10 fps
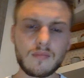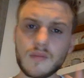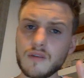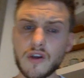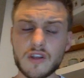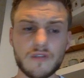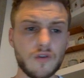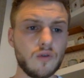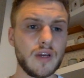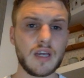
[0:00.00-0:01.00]
First of
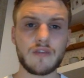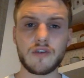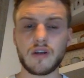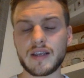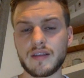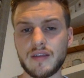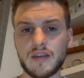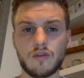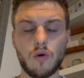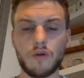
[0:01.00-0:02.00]
all, if you'd like
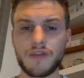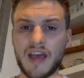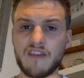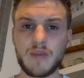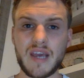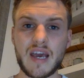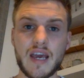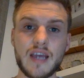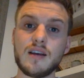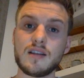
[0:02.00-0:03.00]
this sort of
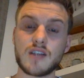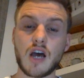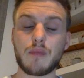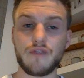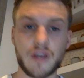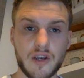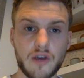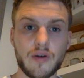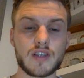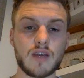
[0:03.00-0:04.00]
FBA type video
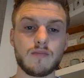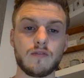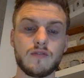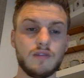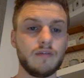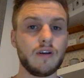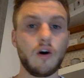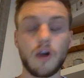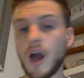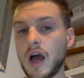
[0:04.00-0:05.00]
in terms of
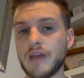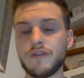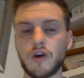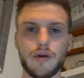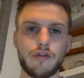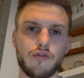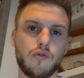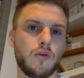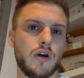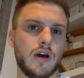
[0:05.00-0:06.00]
live going
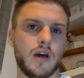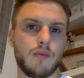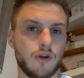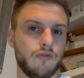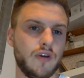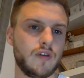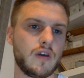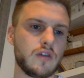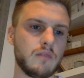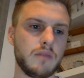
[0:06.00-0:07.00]
through product
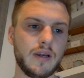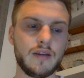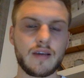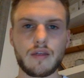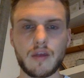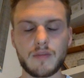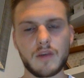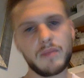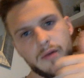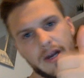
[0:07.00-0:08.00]
research, then please hit the thumbs up
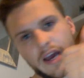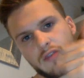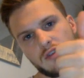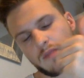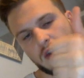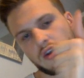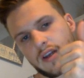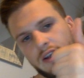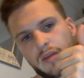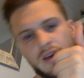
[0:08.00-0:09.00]
button now. Just smash it a
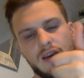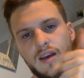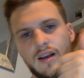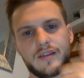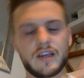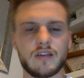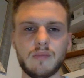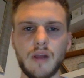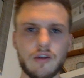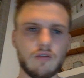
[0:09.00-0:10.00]
little bit. Let's get some
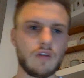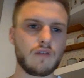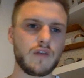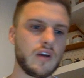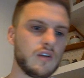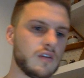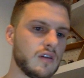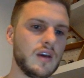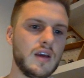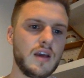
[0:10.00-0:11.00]
likes on this videos,
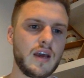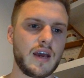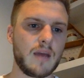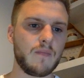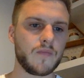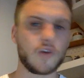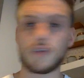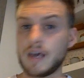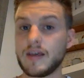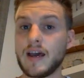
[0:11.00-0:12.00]
because
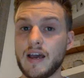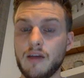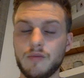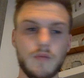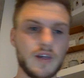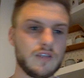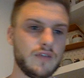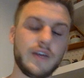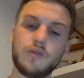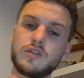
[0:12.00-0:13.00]
that helps me
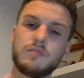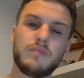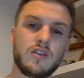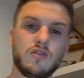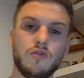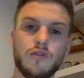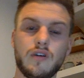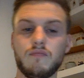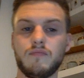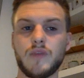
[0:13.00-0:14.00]
massively, and also make sure
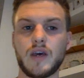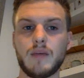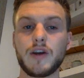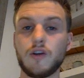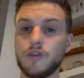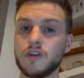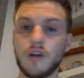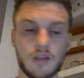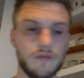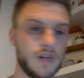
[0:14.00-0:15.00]
that I know that you
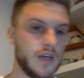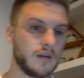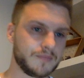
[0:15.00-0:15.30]
like the video.